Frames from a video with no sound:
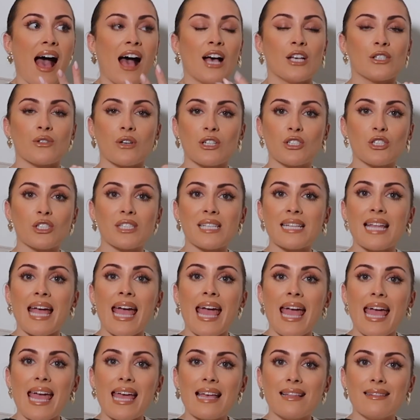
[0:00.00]
So I just
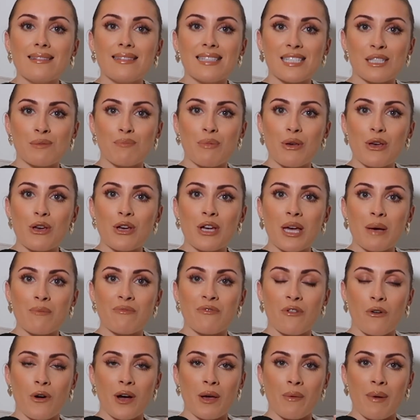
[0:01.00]
inhaled this burger
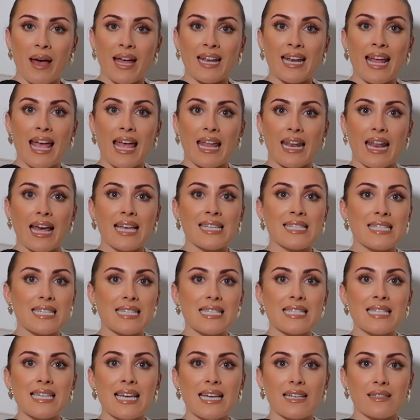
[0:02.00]
before I went in. I
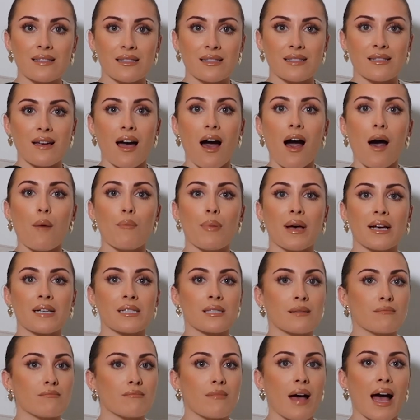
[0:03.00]
did take a
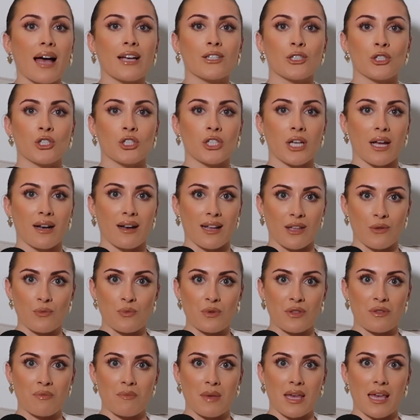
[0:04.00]
Starbucks matcha in
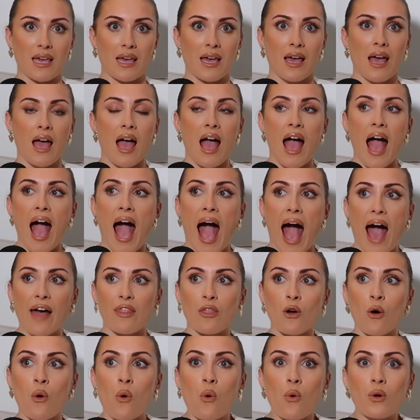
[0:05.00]
with me. And
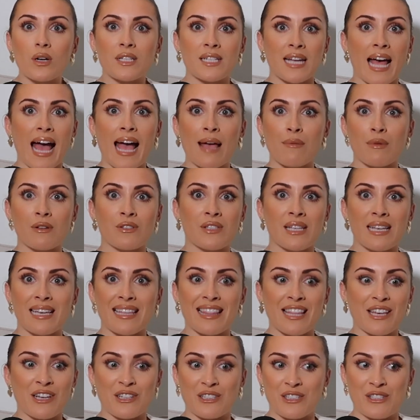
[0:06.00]
the whole time I was thinking,
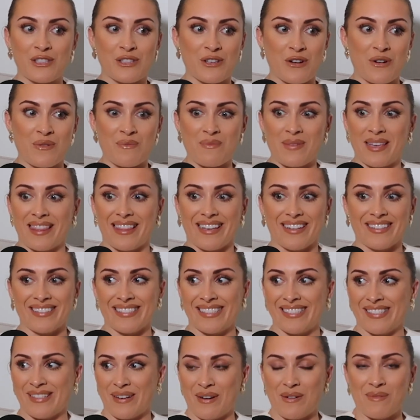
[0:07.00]
they're going to stop me.
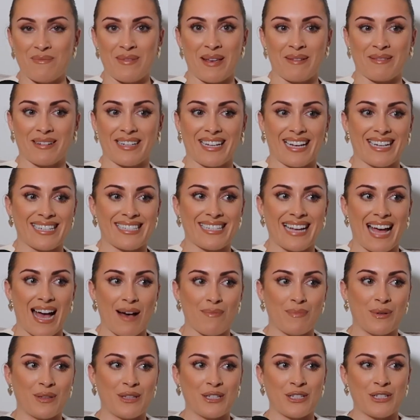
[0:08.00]
I'm going to get a
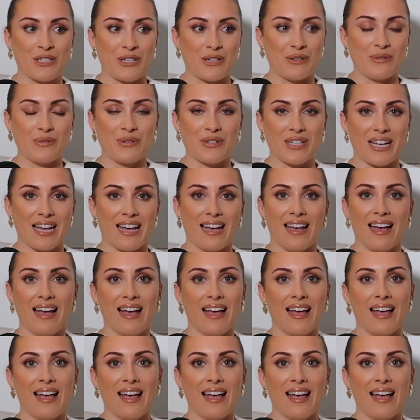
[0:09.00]
tap on the shoulder.